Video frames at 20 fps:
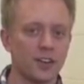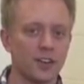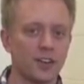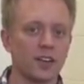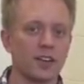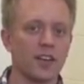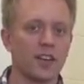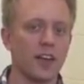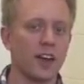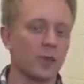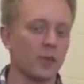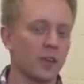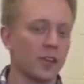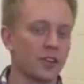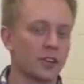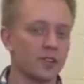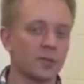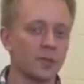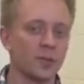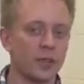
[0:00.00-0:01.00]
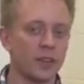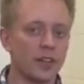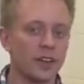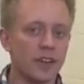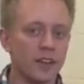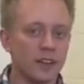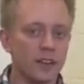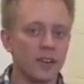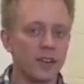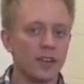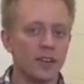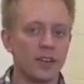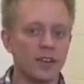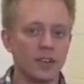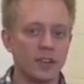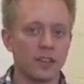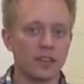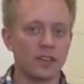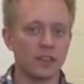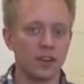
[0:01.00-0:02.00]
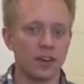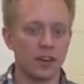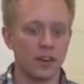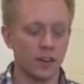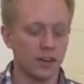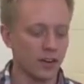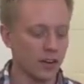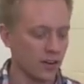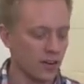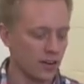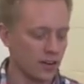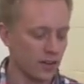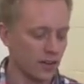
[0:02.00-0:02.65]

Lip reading: on how we actually play a note on the guitar.